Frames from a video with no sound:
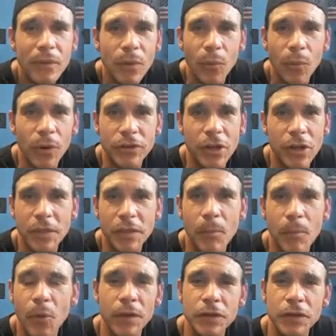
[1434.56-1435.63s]
was nothing
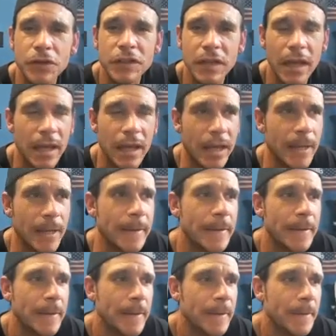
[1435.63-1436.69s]
more than just a
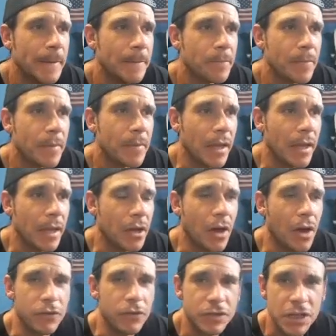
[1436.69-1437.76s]

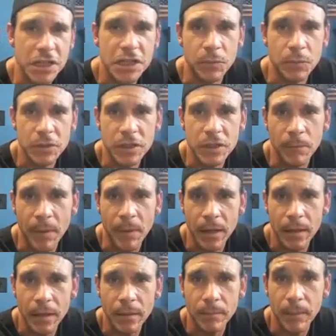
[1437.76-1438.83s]
conversation with some of
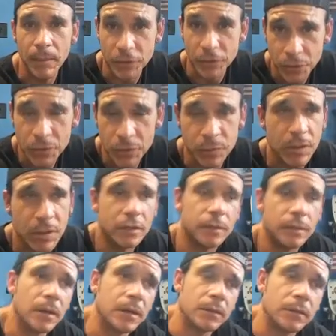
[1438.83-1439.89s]
my mentors we talked
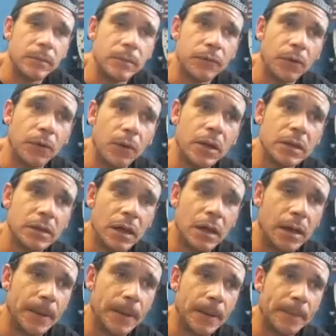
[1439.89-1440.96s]
about before.
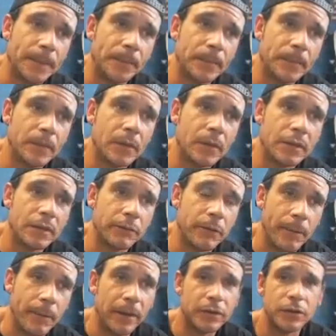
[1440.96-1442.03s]
Some
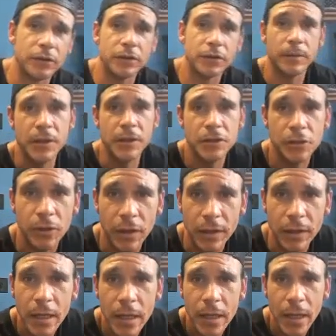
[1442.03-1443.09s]
of my mentors, to make sure
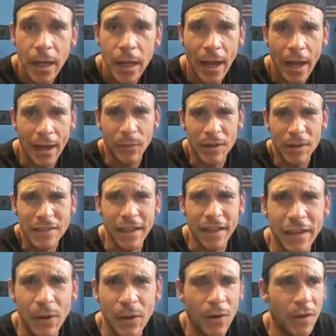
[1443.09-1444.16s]
that, I don't want to
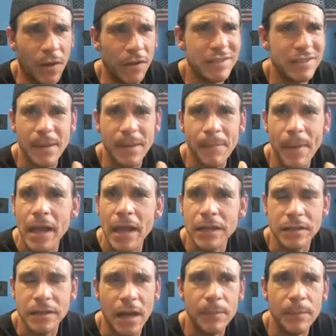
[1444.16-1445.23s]
they were on the same page
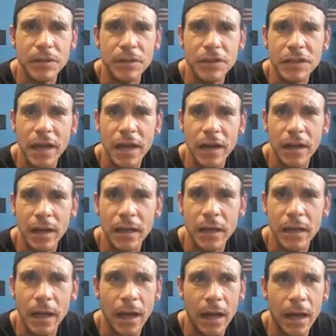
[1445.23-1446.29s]
as I, but just kind of like
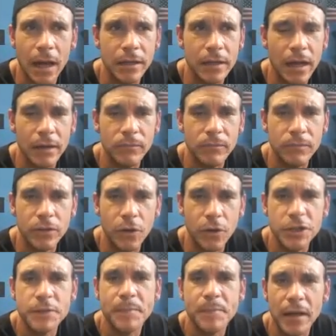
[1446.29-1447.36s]
I the
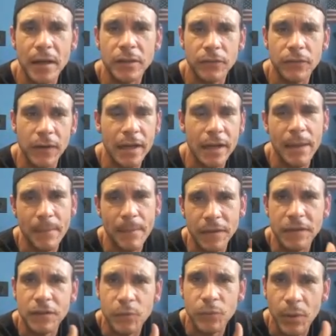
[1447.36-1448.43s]
respect of like, hey man,
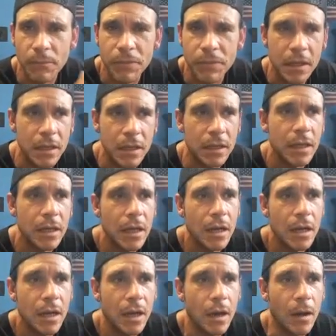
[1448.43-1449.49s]
this is what I'm thinking.
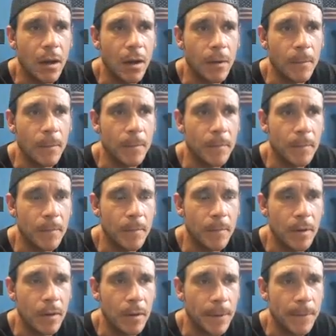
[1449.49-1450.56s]

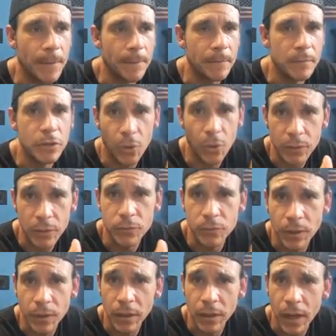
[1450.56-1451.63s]
Tony was
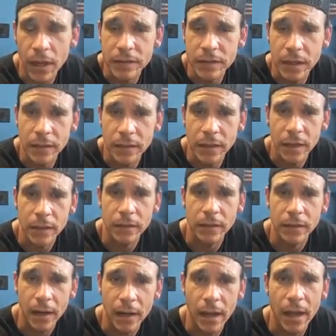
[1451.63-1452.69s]
one of the guys that I
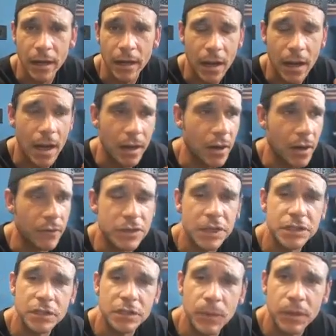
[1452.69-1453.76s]
had a lot of
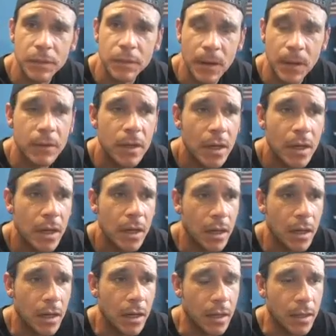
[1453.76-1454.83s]
conversation with about
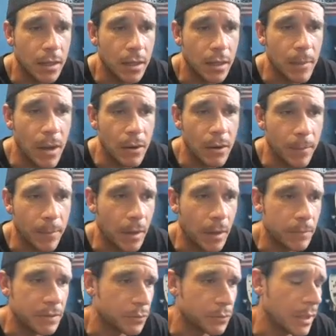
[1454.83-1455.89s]
coming
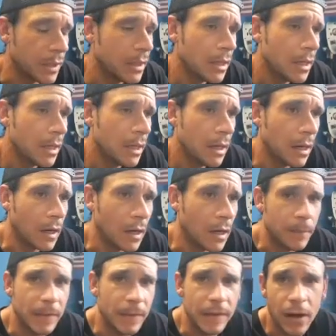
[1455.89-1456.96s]
up this way.
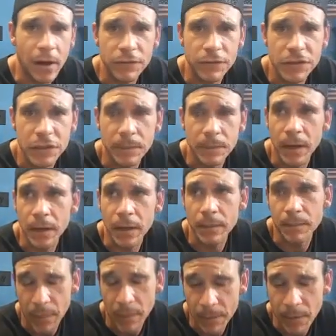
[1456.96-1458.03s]
And then obviously my
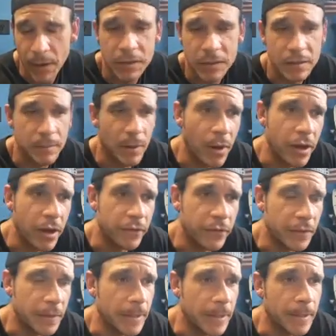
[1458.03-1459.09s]
parents and my wife,
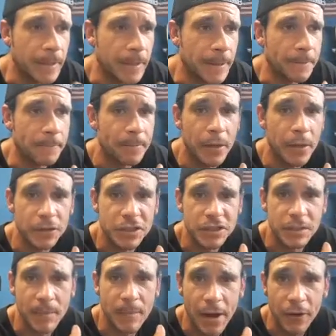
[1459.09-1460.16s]
and then it's
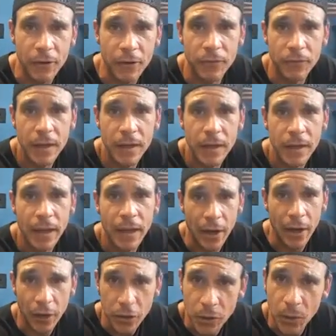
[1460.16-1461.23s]
just a matter of, hey,
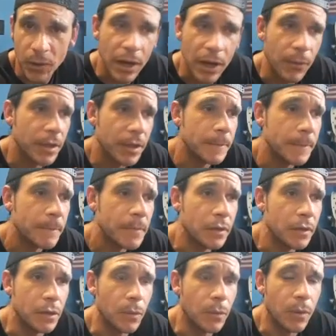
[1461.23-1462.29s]
are you okay with it?
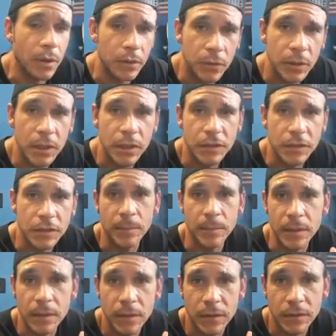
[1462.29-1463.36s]
Do you want to do it? It's gonna
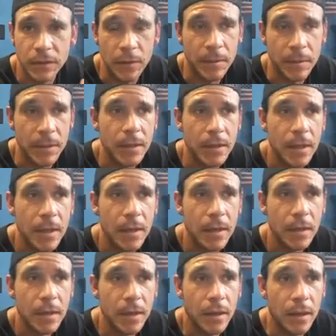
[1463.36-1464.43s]
be
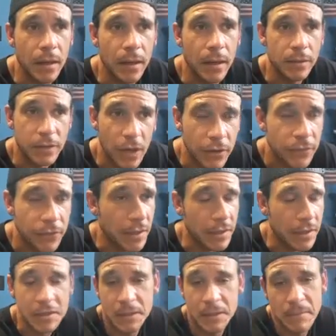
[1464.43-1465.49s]
tough. And
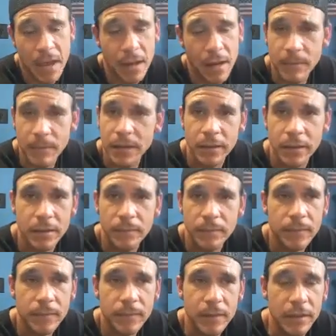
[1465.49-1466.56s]
I said, yeah, man,
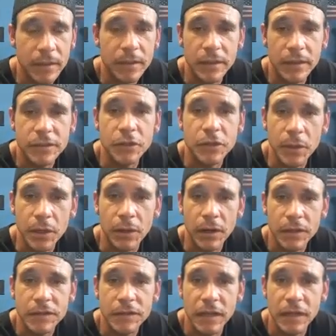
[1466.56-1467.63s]
let's do it.
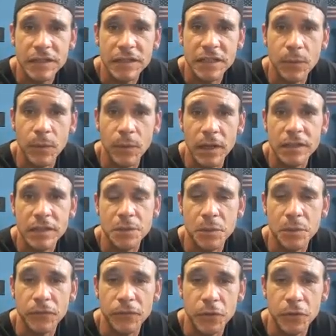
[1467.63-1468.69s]
Let's see
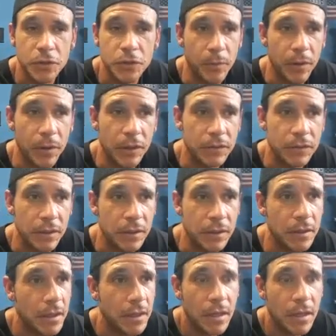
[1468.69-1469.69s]
what the future brings then.